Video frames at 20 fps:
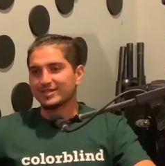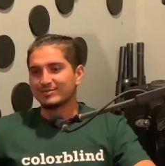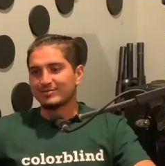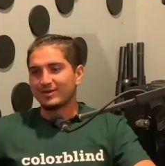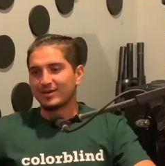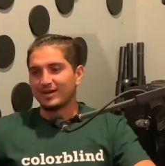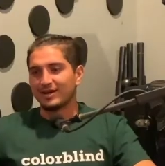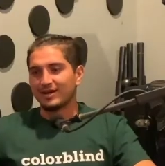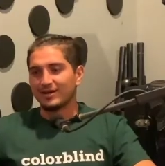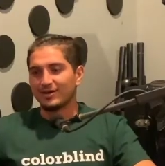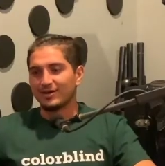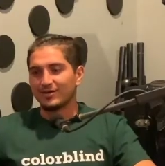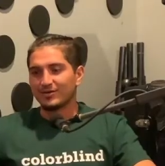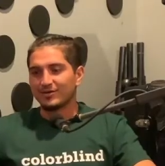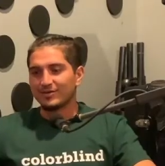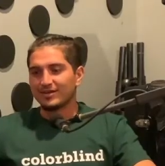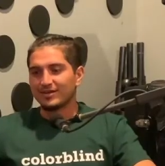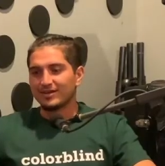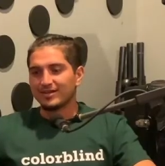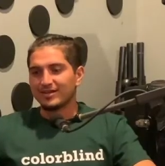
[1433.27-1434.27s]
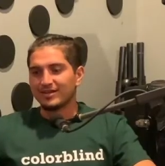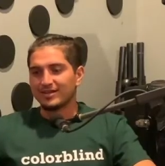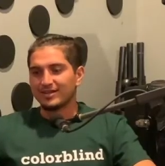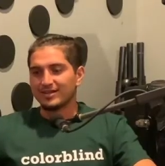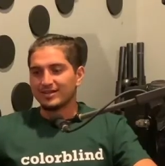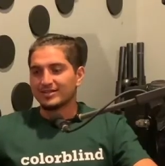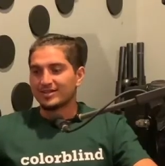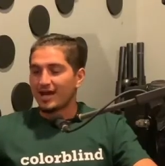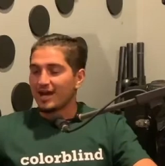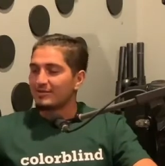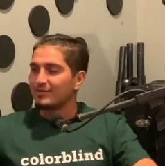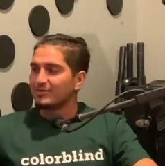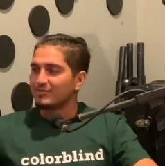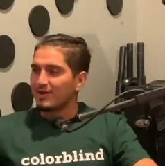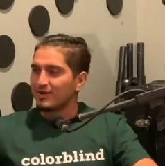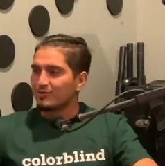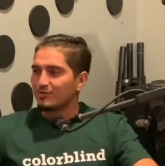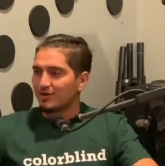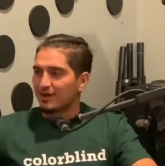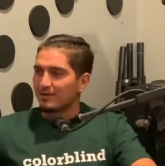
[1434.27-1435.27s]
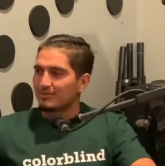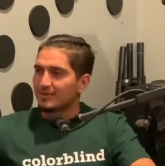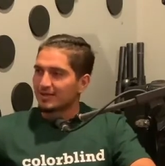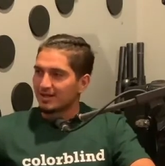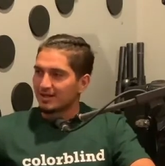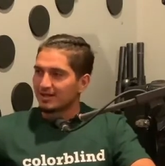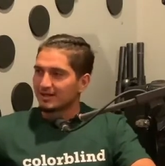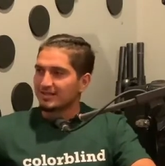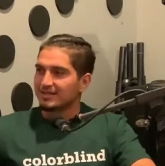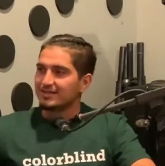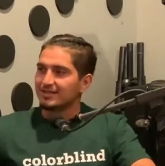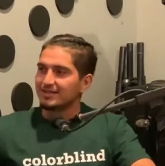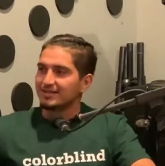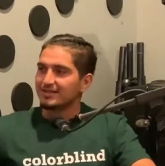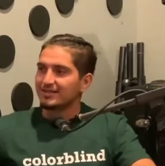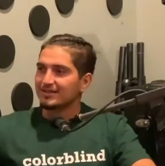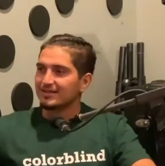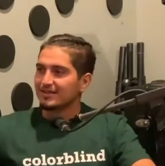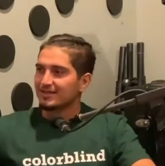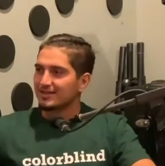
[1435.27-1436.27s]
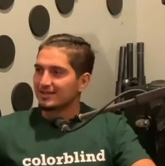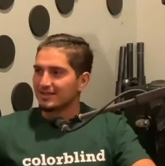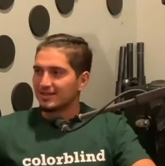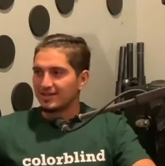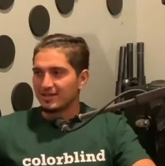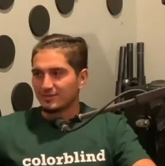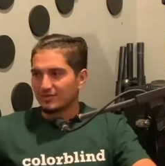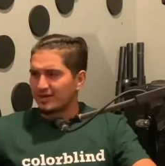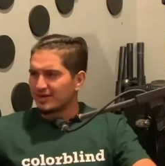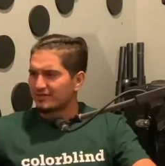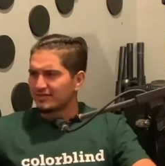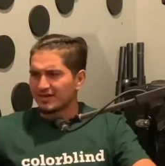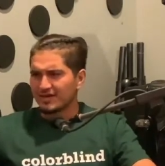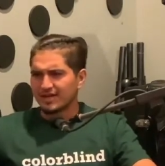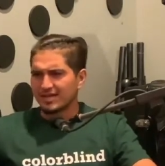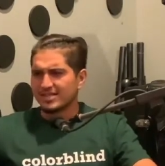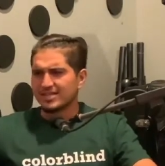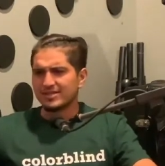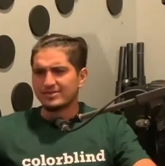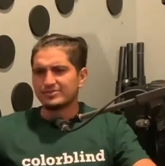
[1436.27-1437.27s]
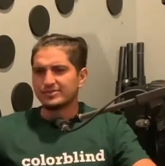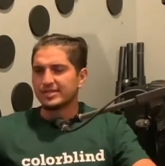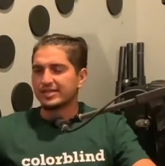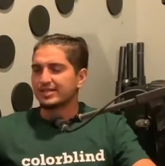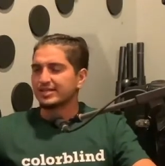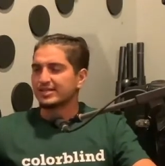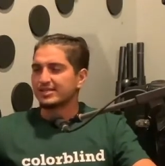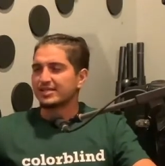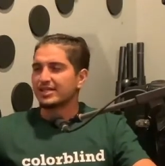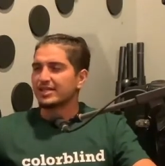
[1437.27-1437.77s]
how the time he met Muhammad Ali in whatever, it was like a detention